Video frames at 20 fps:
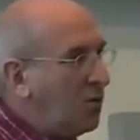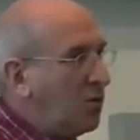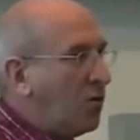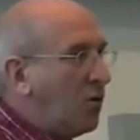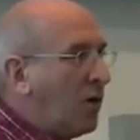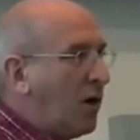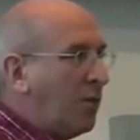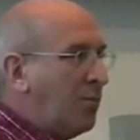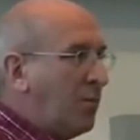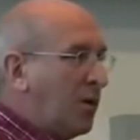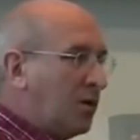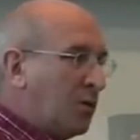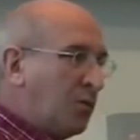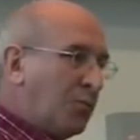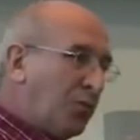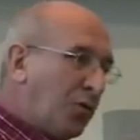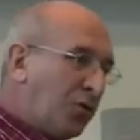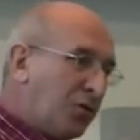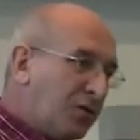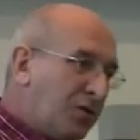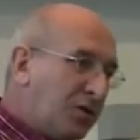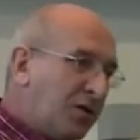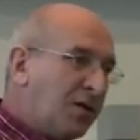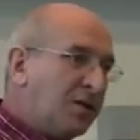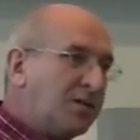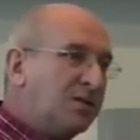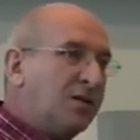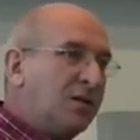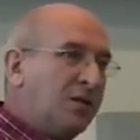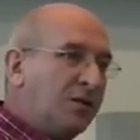or I make a product and
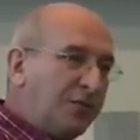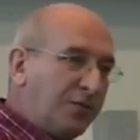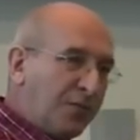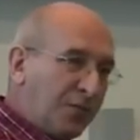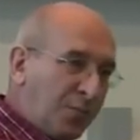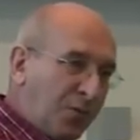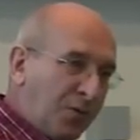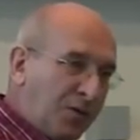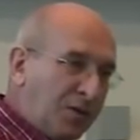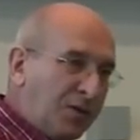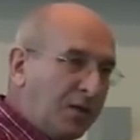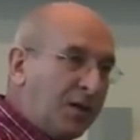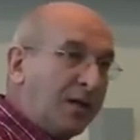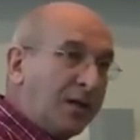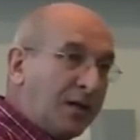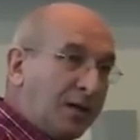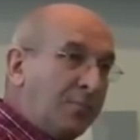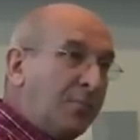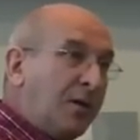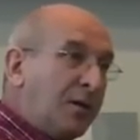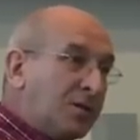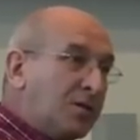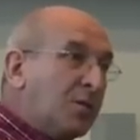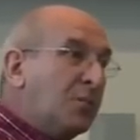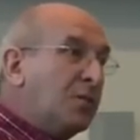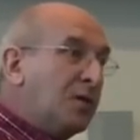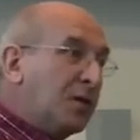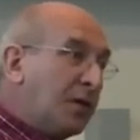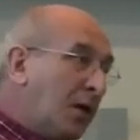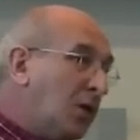I sell it for money and then I can buy
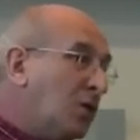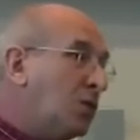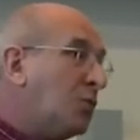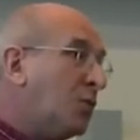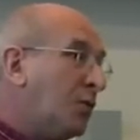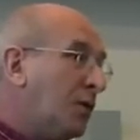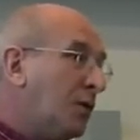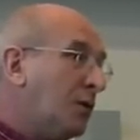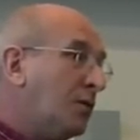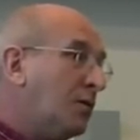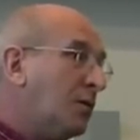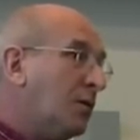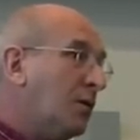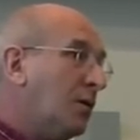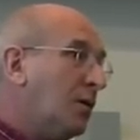something else with it.